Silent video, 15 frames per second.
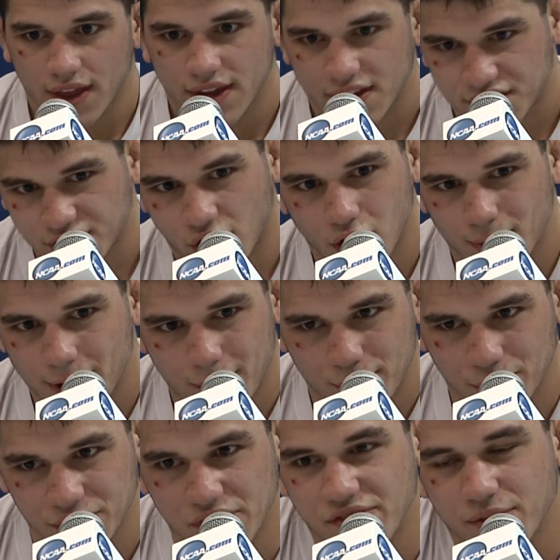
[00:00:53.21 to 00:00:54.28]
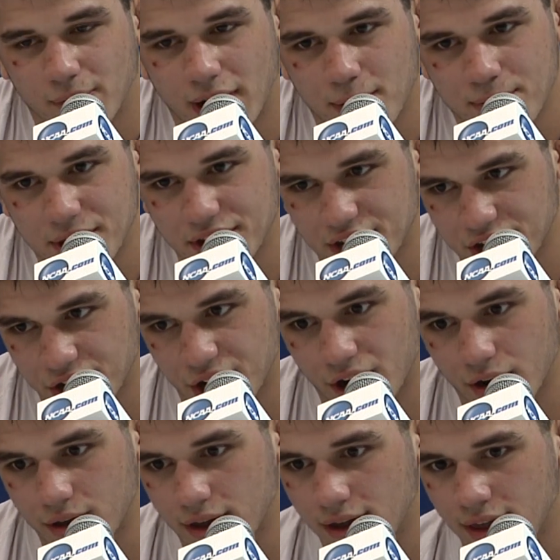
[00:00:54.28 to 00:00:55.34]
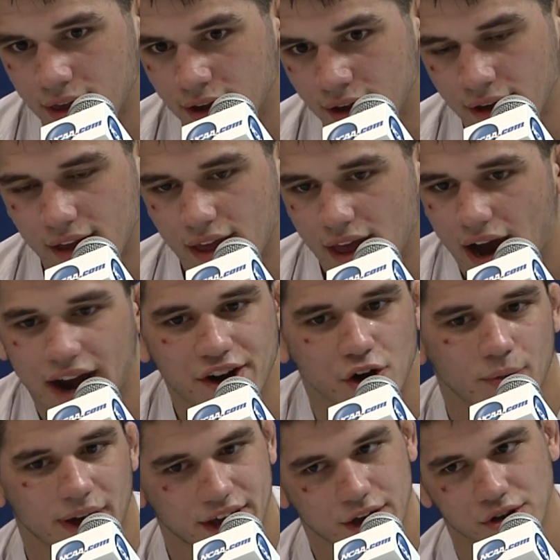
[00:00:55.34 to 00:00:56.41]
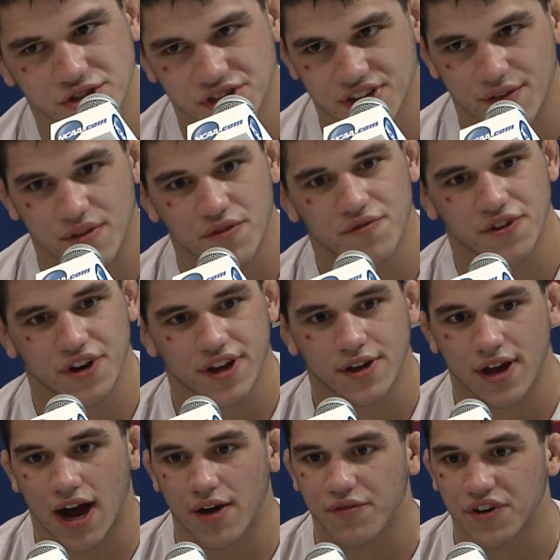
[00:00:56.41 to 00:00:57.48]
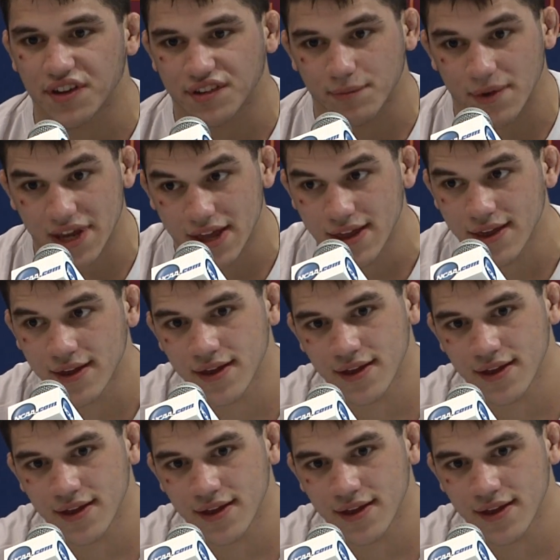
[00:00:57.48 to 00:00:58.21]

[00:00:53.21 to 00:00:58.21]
It's all about belief, in my opinion, you know. I know my coaches have infinite confidence in me,